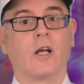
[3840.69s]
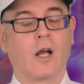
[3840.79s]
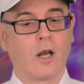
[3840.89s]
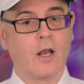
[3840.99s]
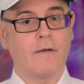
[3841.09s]

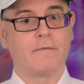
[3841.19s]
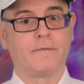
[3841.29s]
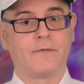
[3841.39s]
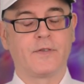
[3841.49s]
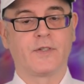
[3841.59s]

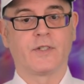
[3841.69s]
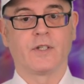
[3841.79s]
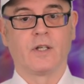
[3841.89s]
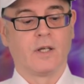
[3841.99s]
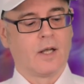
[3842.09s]
Gloves
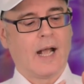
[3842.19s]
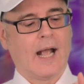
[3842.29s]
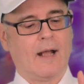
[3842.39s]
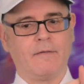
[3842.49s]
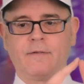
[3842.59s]

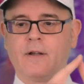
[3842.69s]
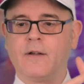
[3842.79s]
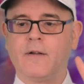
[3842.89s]
have